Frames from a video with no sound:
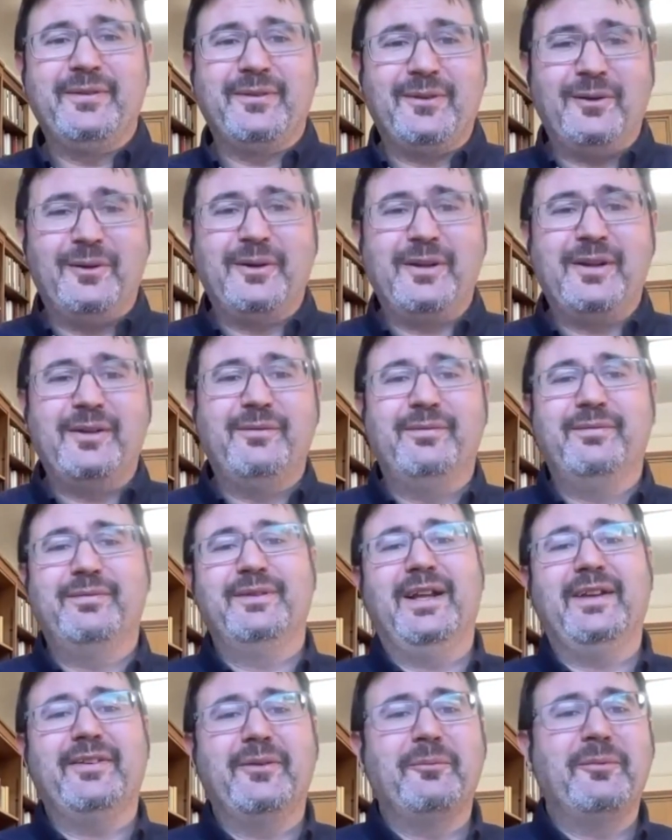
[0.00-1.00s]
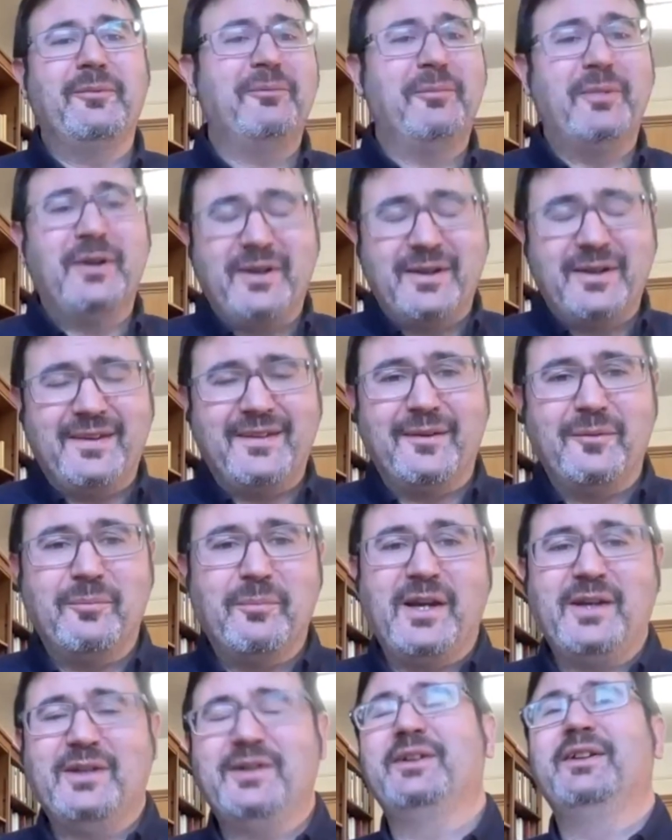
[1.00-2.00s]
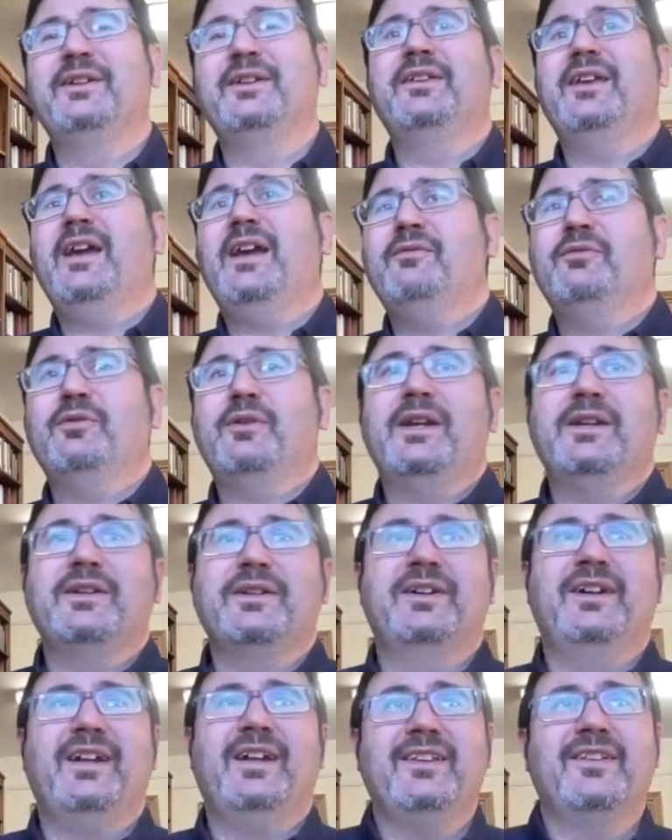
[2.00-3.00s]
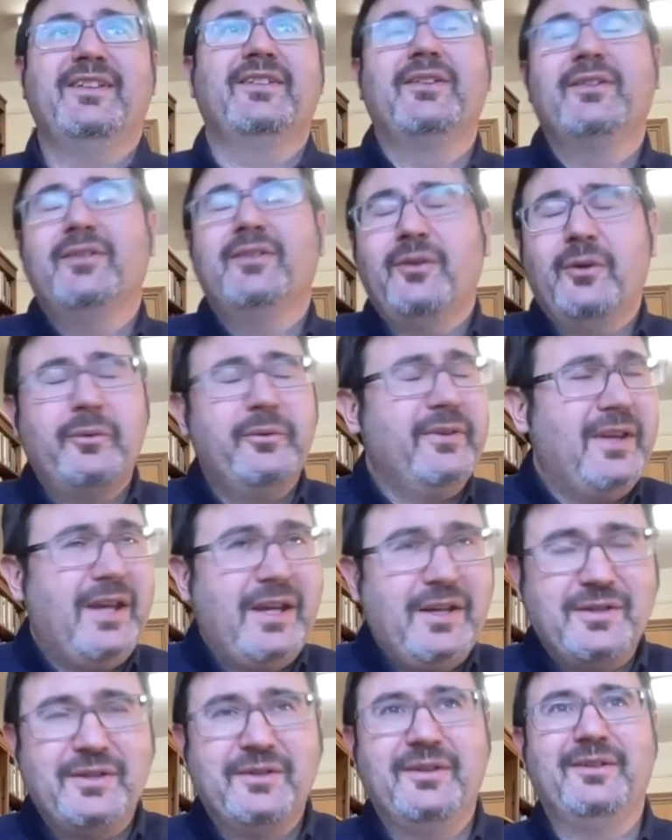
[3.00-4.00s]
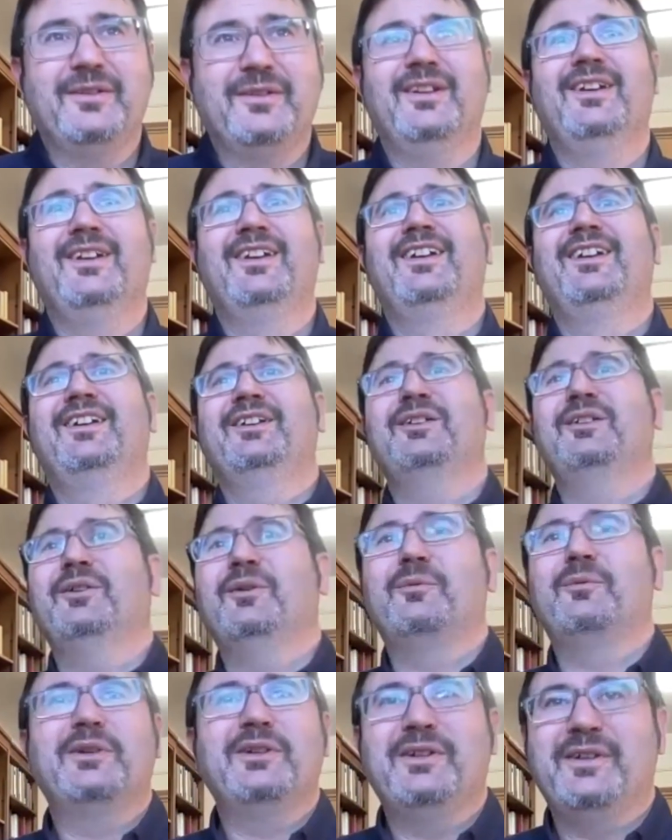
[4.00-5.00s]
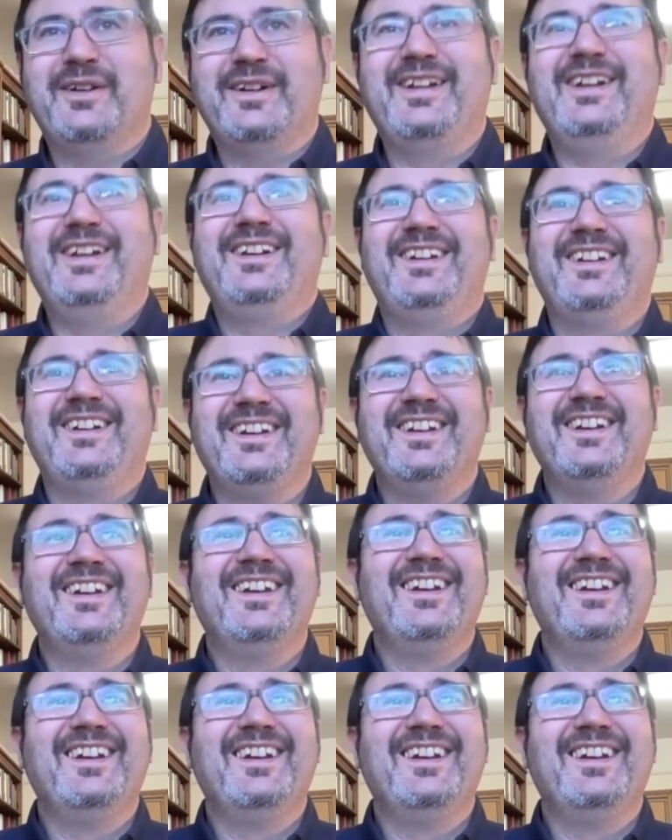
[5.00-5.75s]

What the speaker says: story of Nâzım's participation in the Afro-Asian Writers Association, which really